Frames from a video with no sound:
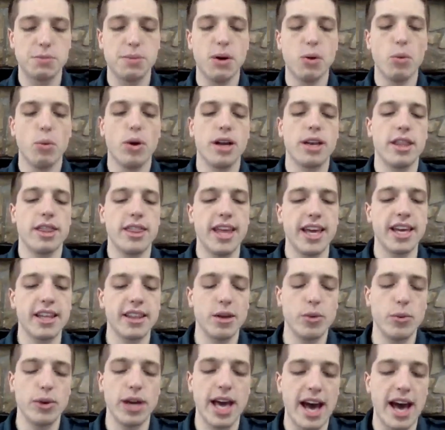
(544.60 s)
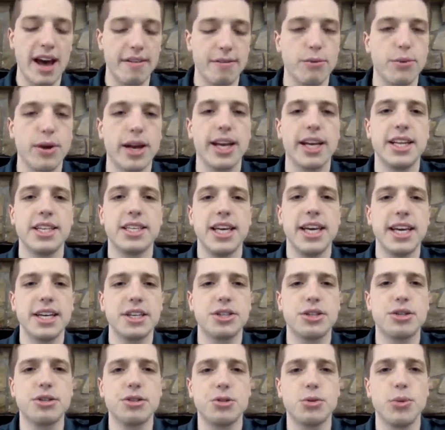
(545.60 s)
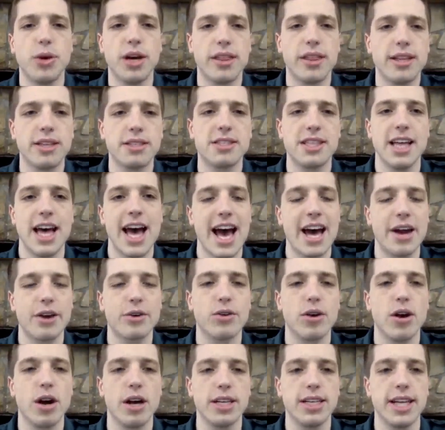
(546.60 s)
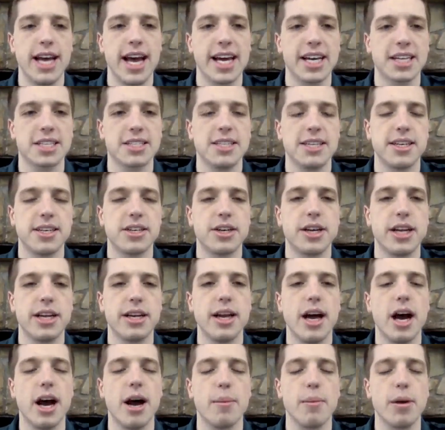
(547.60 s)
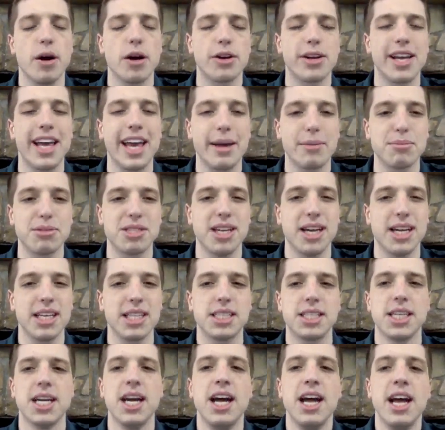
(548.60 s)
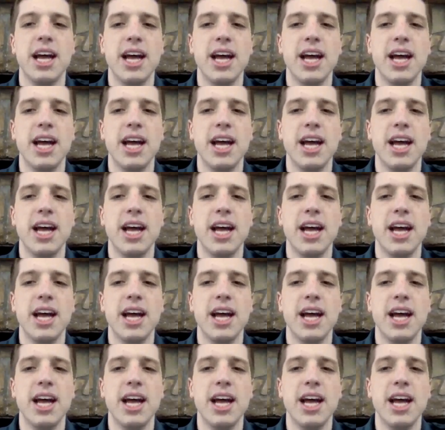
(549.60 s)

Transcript: But one thing that we have ran into issues with is the Adirondacks that are in our campsites.